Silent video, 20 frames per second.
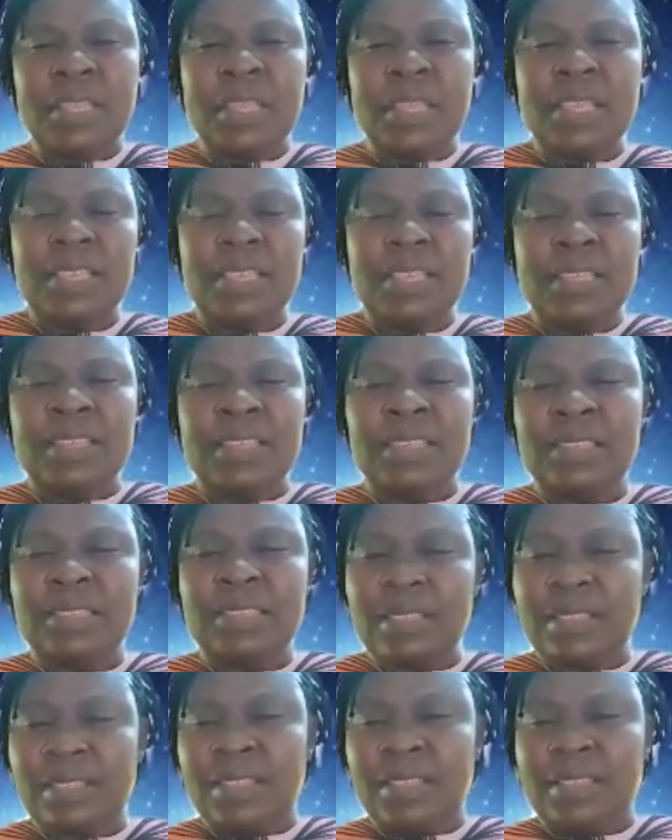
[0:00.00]
it is
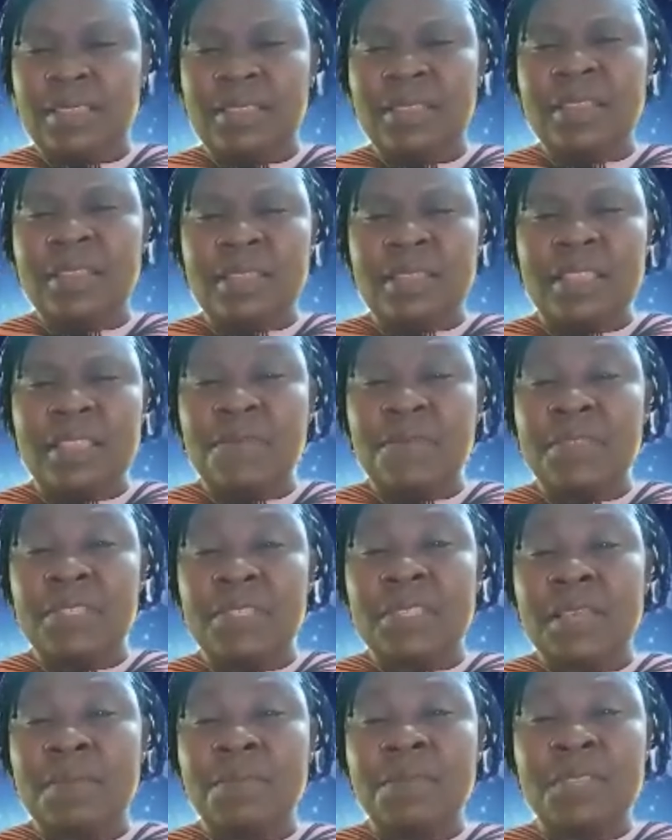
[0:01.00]
in it, they have
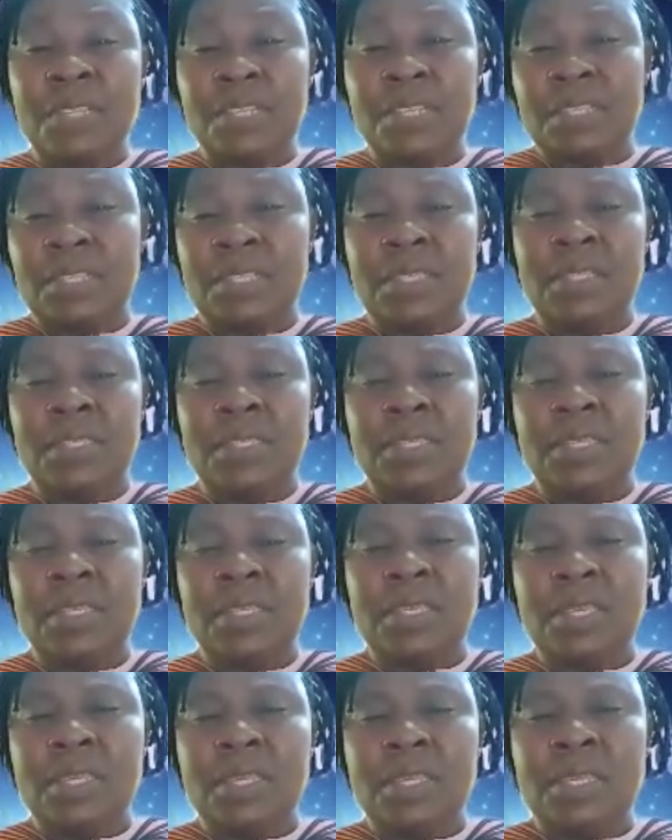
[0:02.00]
this ability
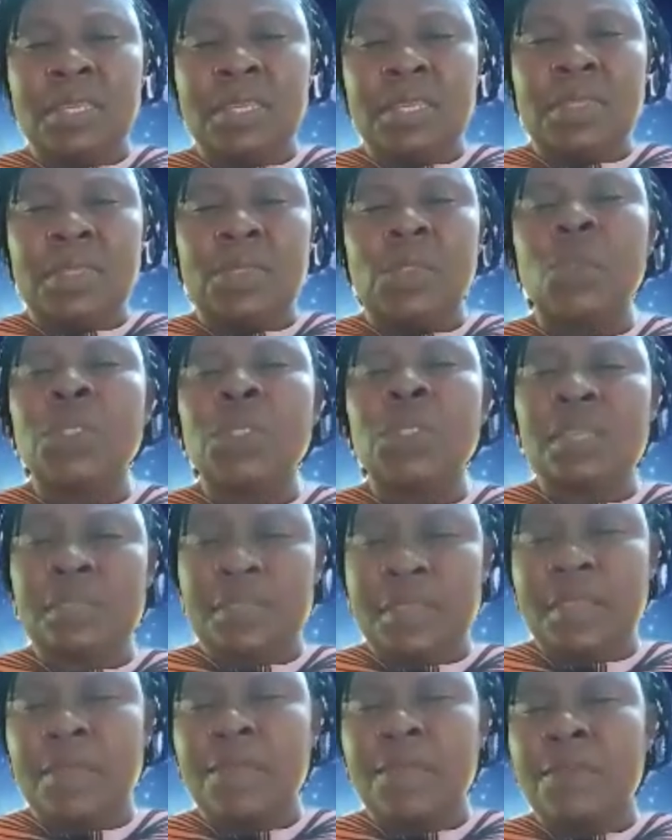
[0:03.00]
to
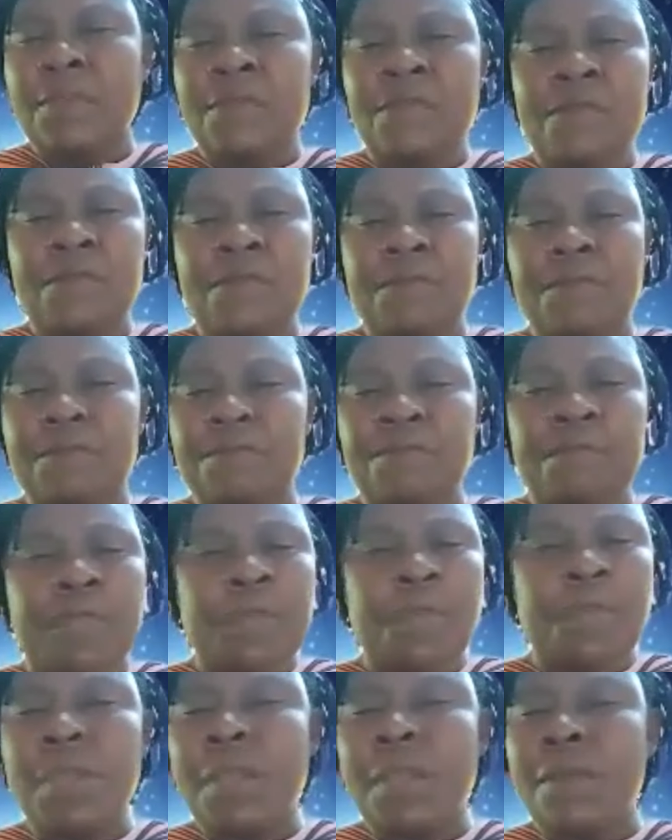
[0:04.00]
take care of
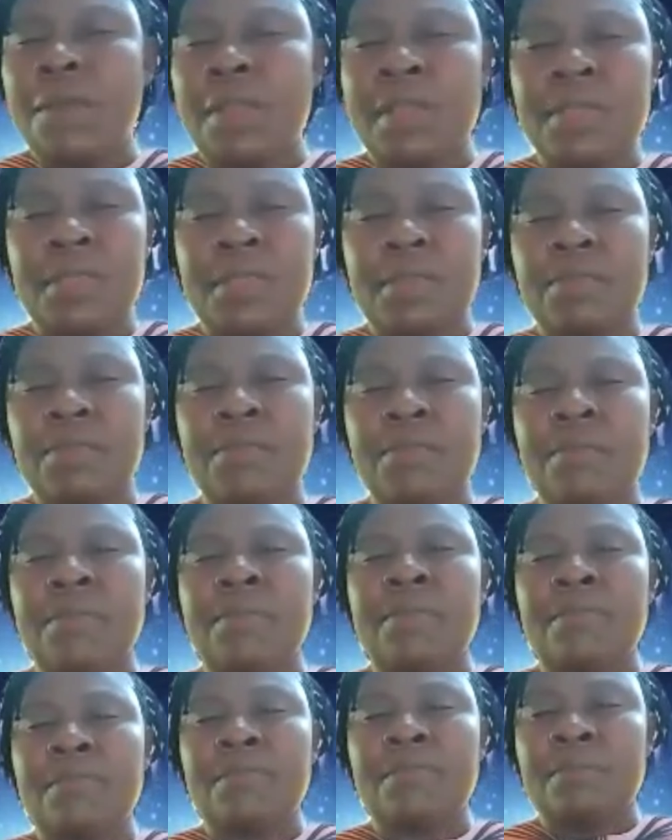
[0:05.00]
people around them,
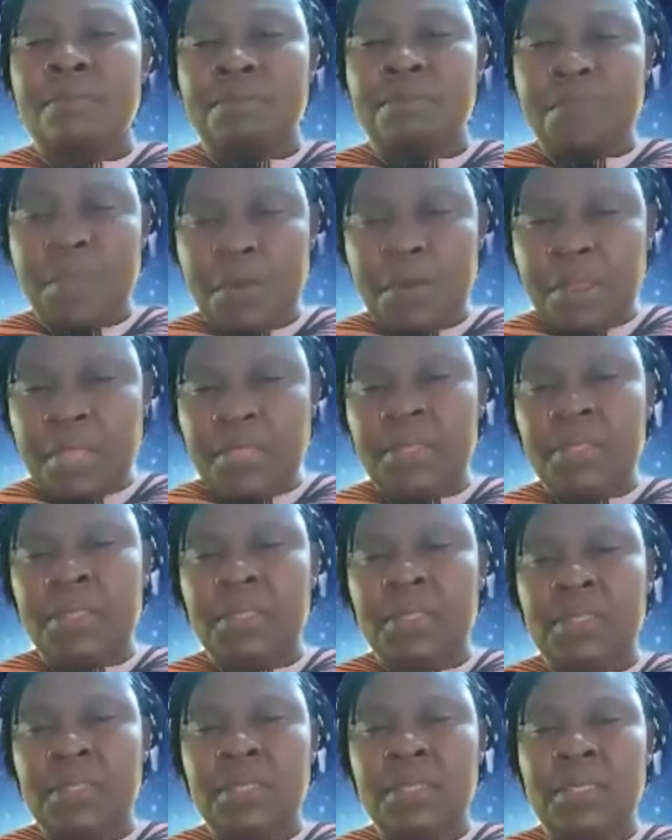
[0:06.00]

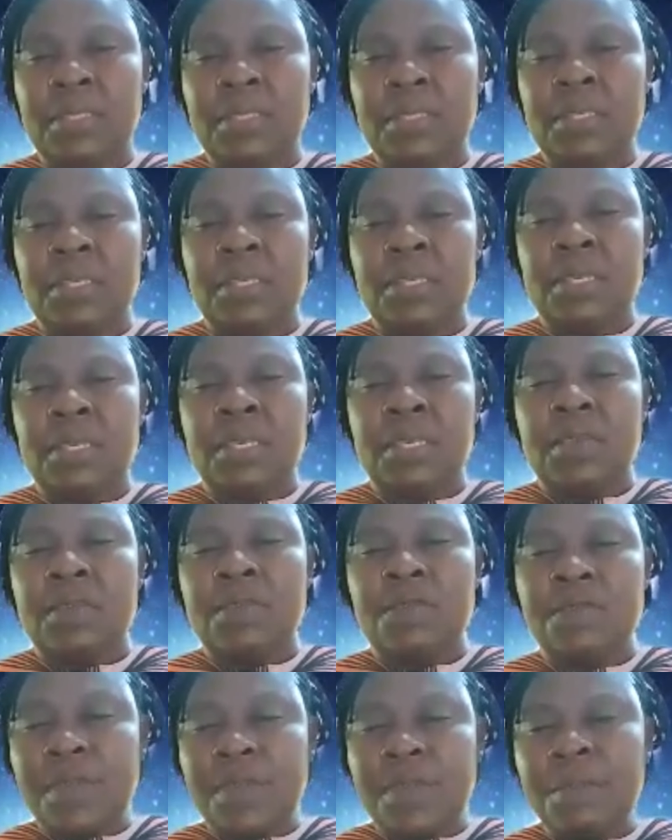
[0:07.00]
parents,
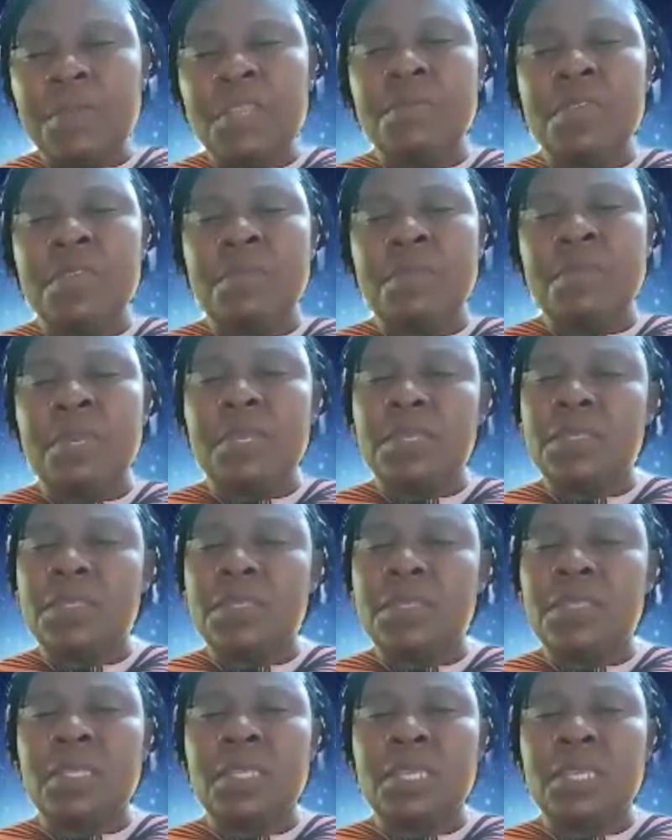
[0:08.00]
family members,